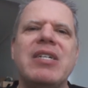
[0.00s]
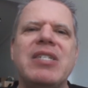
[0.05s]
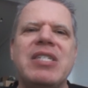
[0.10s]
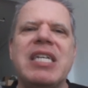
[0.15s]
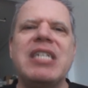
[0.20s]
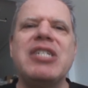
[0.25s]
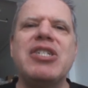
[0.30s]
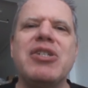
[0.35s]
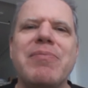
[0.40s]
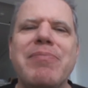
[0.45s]

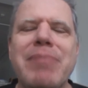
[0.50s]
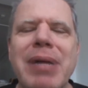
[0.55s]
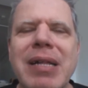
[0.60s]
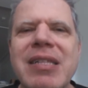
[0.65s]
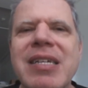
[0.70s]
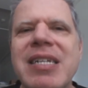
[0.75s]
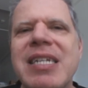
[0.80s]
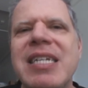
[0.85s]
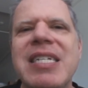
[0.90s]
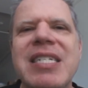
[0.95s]

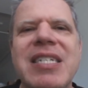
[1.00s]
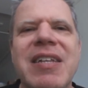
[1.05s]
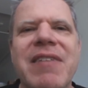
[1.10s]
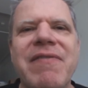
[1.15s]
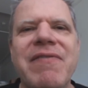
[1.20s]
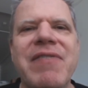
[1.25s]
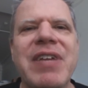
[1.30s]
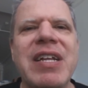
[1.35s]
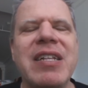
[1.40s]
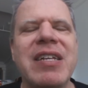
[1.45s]
sensibilities
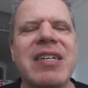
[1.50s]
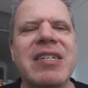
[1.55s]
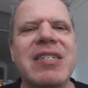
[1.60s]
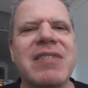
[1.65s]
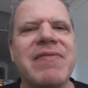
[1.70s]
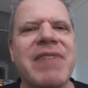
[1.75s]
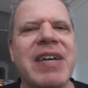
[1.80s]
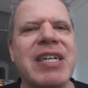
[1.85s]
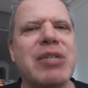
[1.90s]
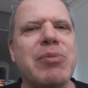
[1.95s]
and
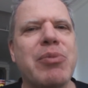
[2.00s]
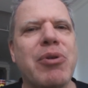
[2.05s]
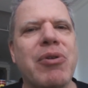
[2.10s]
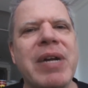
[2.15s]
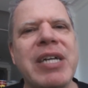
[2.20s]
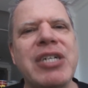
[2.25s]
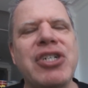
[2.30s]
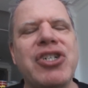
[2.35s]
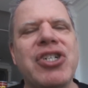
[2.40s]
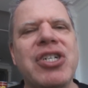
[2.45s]
feelings of
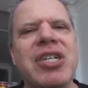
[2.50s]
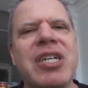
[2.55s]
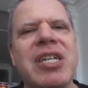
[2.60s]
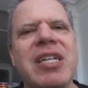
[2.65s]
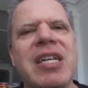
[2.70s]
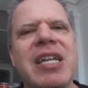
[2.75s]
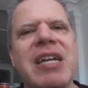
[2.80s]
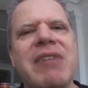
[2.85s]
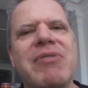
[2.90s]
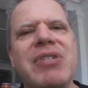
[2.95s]

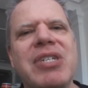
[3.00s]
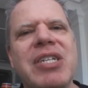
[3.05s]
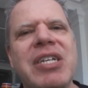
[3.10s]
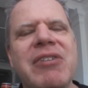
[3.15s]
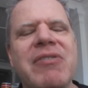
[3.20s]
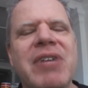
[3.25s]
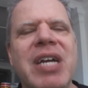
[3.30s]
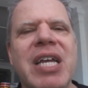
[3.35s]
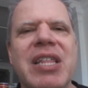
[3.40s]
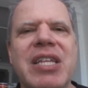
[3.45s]
exploration. And I was
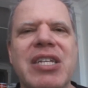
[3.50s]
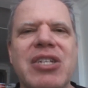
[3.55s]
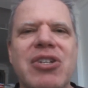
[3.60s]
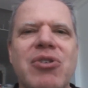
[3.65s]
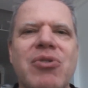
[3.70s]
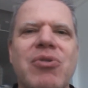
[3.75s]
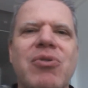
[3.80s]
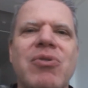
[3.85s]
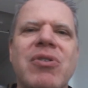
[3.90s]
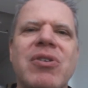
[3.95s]
hearing these
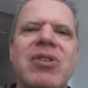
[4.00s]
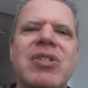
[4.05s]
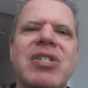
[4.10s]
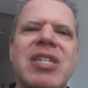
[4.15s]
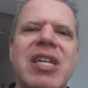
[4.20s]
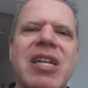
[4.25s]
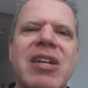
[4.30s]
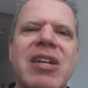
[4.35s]
chords